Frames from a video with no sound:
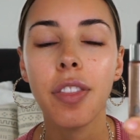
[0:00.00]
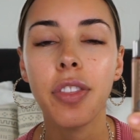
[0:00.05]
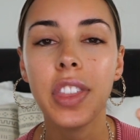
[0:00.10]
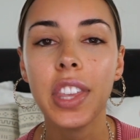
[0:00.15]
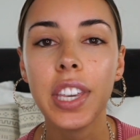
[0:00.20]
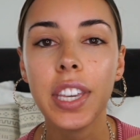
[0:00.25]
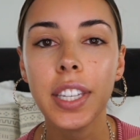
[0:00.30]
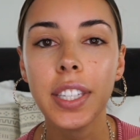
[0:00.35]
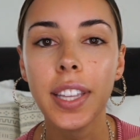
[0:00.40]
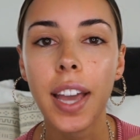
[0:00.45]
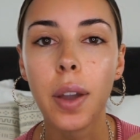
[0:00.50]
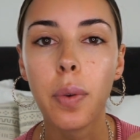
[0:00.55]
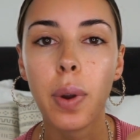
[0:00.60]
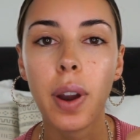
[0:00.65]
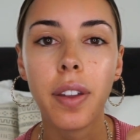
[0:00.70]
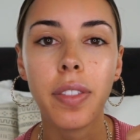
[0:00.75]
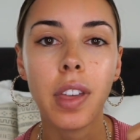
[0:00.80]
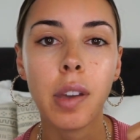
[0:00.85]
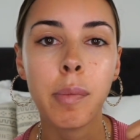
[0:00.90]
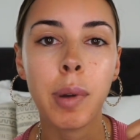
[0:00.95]
These, I
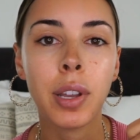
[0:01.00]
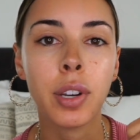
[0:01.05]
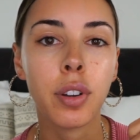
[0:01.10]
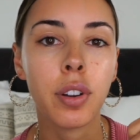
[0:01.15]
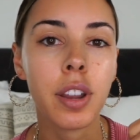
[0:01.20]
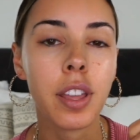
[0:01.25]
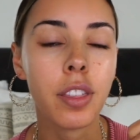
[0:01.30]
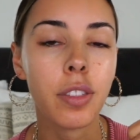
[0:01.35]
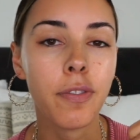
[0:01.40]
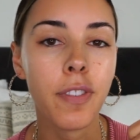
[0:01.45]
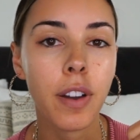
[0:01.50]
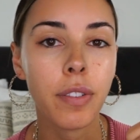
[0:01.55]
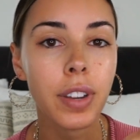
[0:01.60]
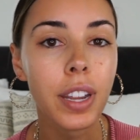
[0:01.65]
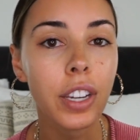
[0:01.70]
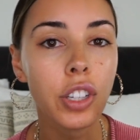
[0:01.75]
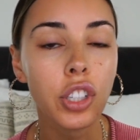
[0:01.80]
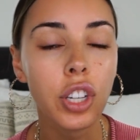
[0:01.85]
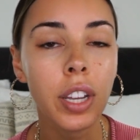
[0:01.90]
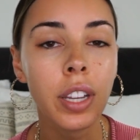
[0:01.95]
wear them underneath
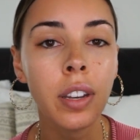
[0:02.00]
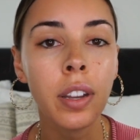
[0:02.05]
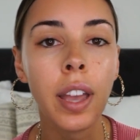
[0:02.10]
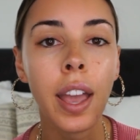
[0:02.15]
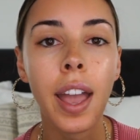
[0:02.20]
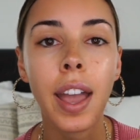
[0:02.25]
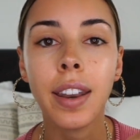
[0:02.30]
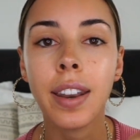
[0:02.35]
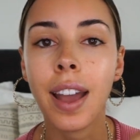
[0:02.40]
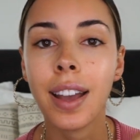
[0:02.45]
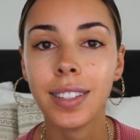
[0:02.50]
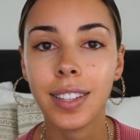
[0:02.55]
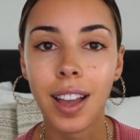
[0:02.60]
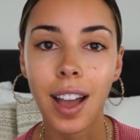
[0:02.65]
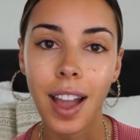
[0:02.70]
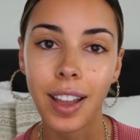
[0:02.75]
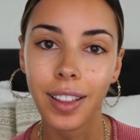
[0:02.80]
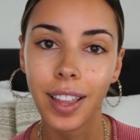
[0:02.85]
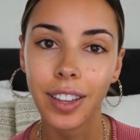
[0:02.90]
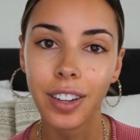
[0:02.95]
foundation and as a
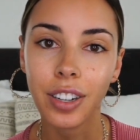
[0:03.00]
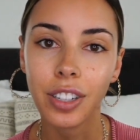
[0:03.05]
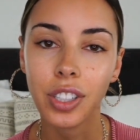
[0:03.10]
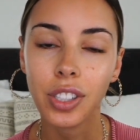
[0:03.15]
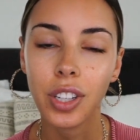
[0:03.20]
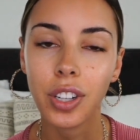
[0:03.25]
highlighter.